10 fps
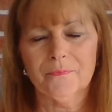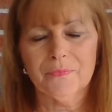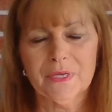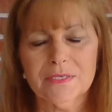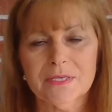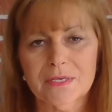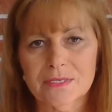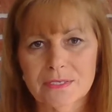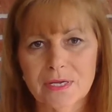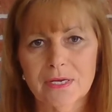he's done a
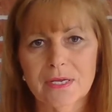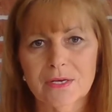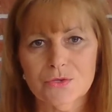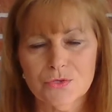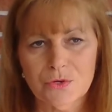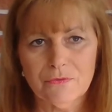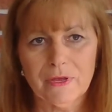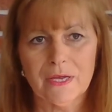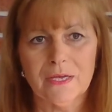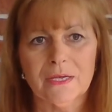study and a
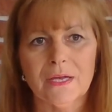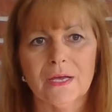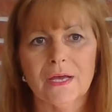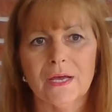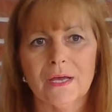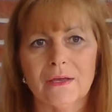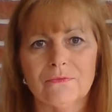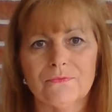survey of